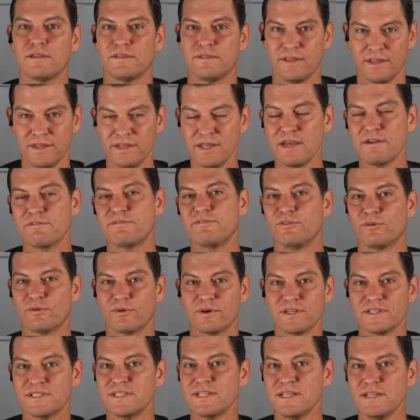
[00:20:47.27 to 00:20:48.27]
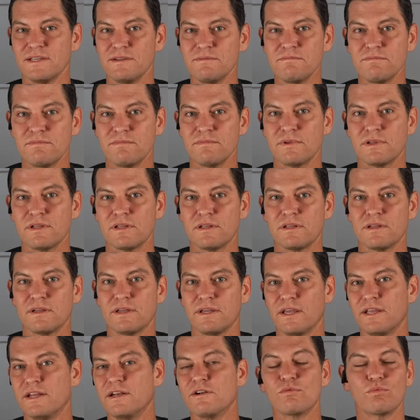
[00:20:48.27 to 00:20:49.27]
than that Florida team.
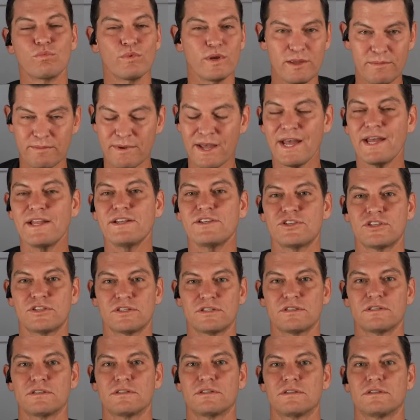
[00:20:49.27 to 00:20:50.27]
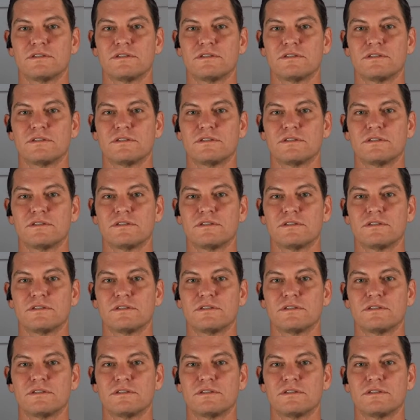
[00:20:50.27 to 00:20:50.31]
In a rematch,